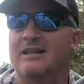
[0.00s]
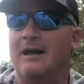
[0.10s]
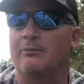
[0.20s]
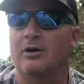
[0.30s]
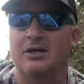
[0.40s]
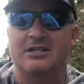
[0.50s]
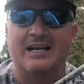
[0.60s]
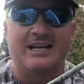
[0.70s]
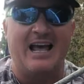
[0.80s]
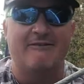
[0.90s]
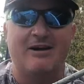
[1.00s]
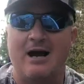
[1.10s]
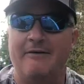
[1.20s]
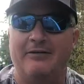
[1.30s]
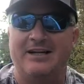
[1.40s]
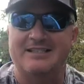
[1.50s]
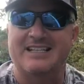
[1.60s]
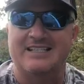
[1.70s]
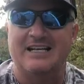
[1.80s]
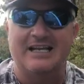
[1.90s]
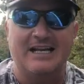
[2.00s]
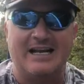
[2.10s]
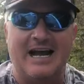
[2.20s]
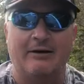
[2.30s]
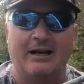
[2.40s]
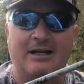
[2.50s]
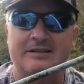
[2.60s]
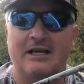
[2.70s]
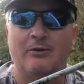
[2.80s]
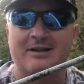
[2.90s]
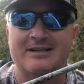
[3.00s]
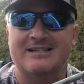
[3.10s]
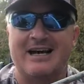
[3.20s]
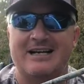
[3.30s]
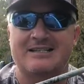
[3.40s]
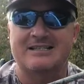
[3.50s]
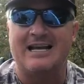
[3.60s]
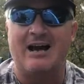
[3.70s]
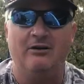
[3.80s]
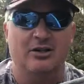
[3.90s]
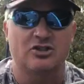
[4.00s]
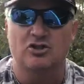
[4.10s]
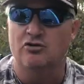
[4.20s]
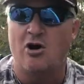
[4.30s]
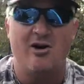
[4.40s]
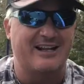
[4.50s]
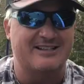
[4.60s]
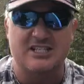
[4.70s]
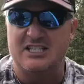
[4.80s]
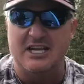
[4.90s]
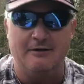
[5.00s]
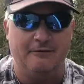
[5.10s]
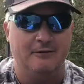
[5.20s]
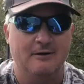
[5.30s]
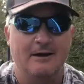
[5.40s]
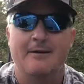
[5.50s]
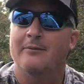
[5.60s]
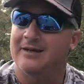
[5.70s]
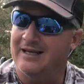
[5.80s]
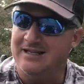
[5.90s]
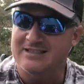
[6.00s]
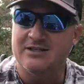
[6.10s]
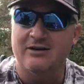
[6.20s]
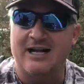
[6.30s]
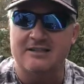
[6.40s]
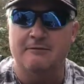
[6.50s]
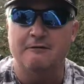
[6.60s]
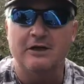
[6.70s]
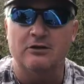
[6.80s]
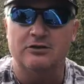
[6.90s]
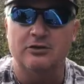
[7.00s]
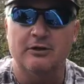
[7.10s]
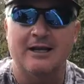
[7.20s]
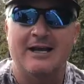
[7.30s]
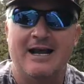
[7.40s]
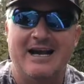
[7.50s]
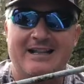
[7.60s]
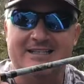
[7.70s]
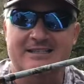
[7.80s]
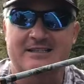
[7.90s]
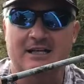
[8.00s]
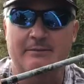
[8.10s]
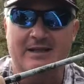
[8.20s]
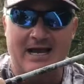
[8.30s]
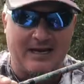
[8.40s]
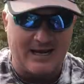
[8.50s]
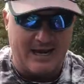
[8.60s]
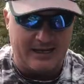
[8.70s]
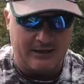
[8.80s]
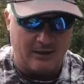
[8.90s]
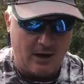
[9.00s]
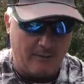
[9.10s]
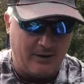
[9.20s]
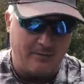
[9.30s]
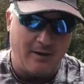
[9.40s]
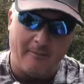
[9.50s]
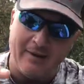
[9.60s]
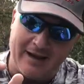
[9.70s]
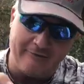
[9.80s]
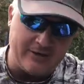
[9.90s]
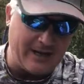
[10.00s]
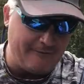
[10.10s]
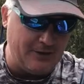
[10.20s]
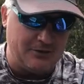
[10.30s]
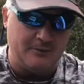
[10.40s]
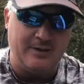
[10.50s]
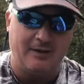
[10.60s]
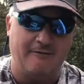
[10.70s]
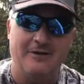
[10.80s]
to that brush and have confidence it's going to get it out. And I'll tell you what, this guy is stout, it's strong, it's stiff but yet it's still got some feel to it. And this is gonna be that guy here. But my everyday fisherman